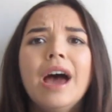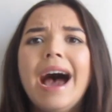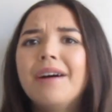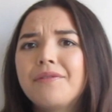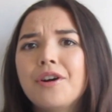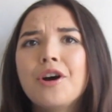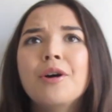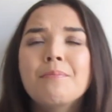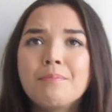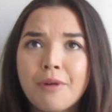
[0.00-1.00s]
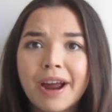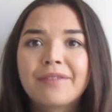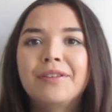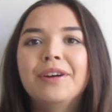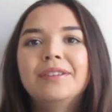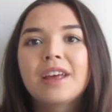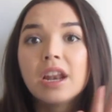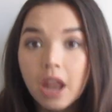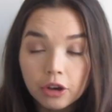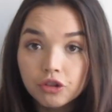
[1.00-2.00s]
have a breakfast, a
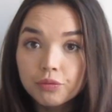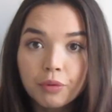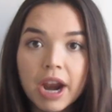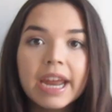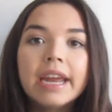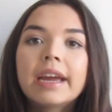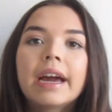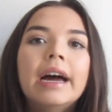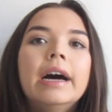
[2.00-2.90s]
lunch break,